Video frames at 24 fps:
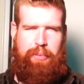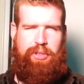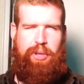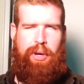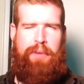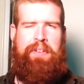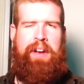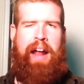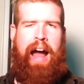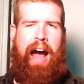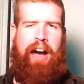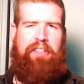
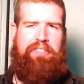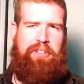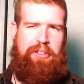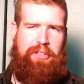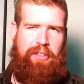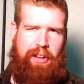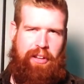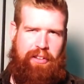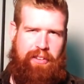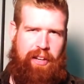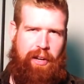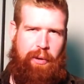an
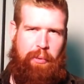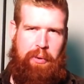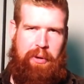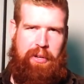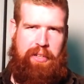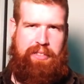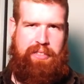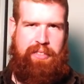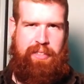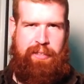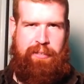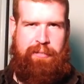afterthought that I
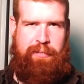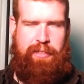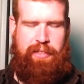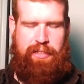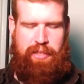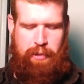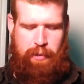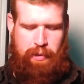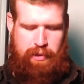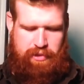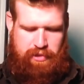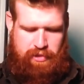wanted to
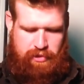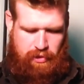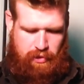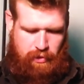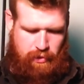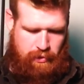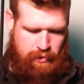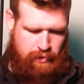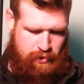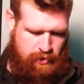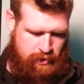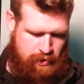do it. So